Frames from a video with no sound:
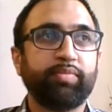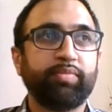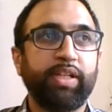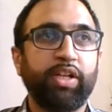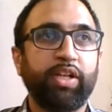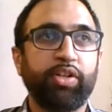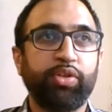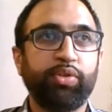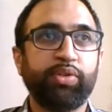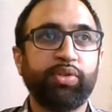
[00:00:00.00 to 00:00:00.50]
you
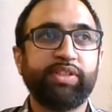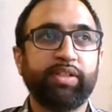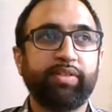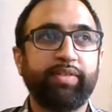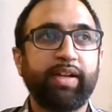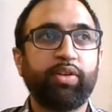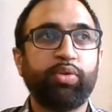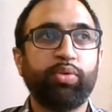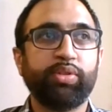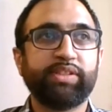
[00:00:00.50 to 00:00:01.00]
know, using the
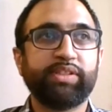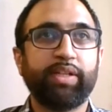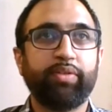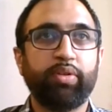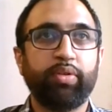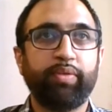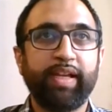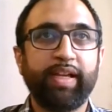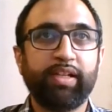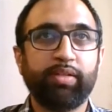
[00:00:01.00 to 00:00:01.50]
records that
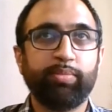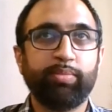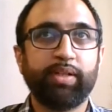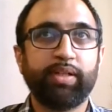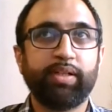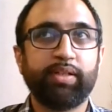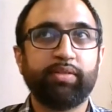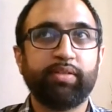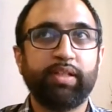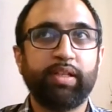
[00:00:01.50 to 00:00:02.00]
were
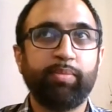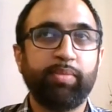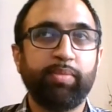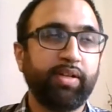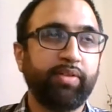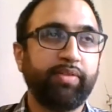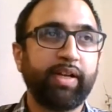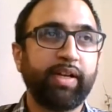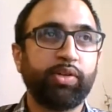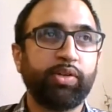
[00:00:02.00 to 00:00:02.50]
available,
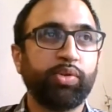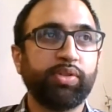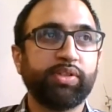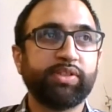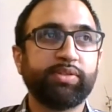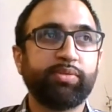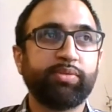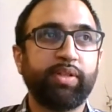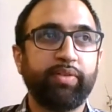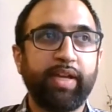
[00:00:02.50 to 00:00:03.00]
limited
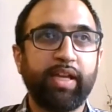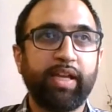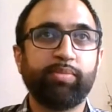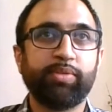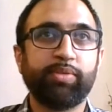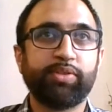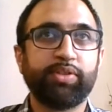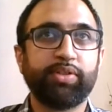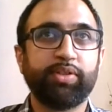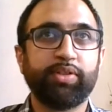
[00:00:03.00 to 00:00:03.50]
records, they were
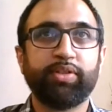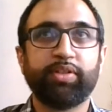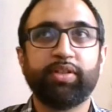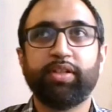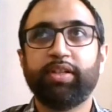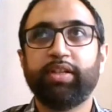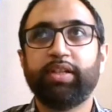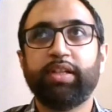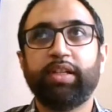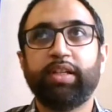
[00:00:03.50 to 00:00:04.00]
able to
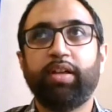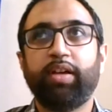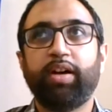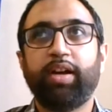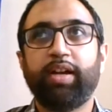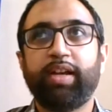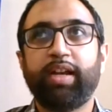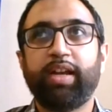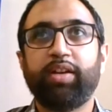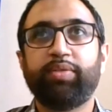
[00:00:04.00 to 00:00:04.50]

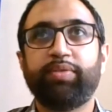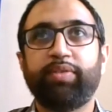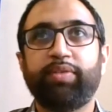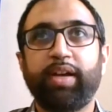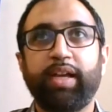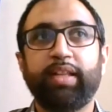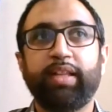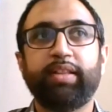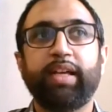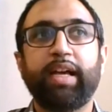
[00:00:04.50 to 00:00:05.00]

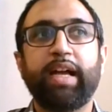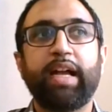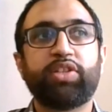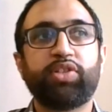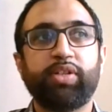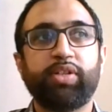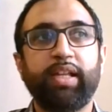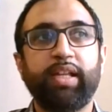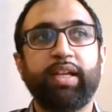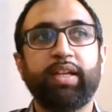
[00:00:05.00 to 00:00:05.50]
identify that
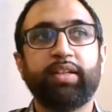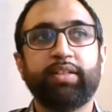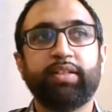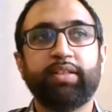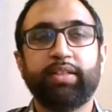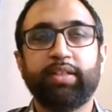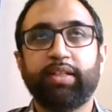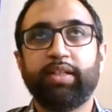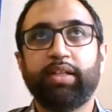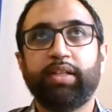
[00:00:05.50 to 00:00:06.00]
actually
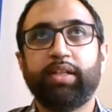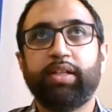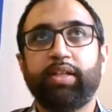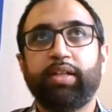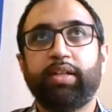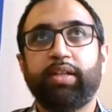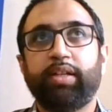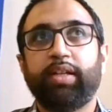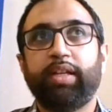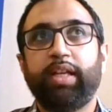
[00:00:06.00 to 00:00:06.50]

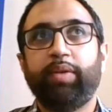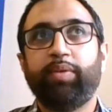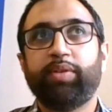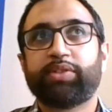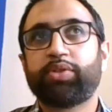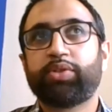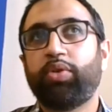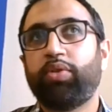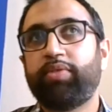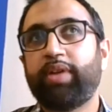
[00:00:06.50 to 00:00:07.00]
it was
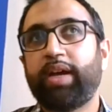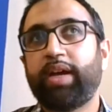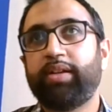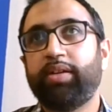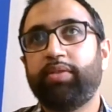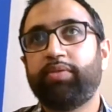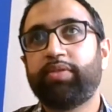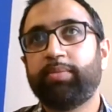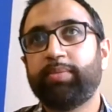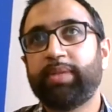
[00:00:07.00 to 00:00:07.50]

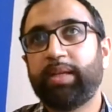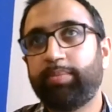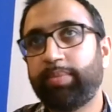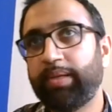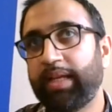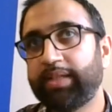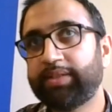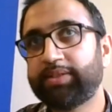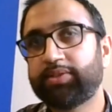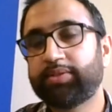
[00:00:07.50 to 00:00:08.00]
contracted from that
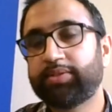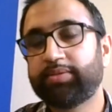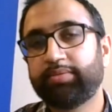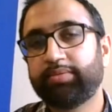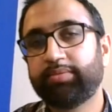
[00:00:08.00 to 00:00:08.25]
place.